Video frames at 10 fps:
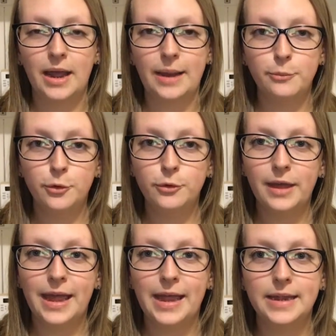April
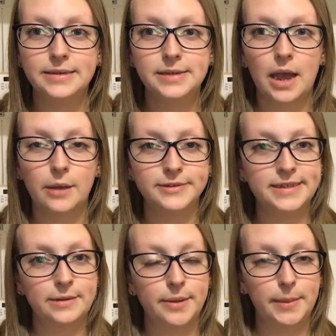and I will
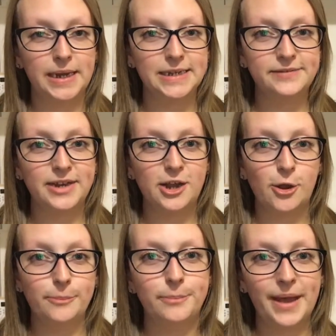see you in my next
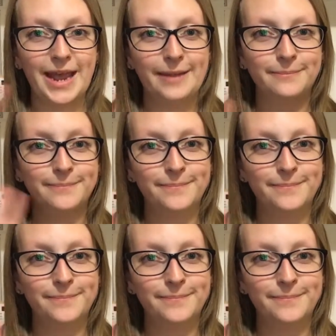video bye